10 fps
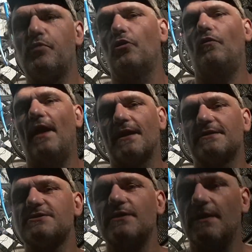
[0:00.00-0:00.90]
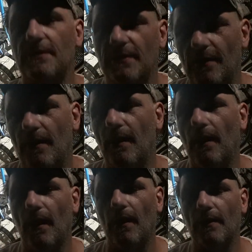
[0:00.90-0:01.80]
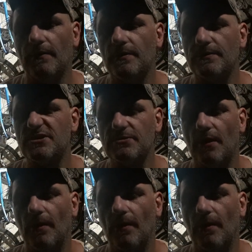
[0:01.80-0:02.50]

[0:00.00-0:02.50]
Pearl X. It's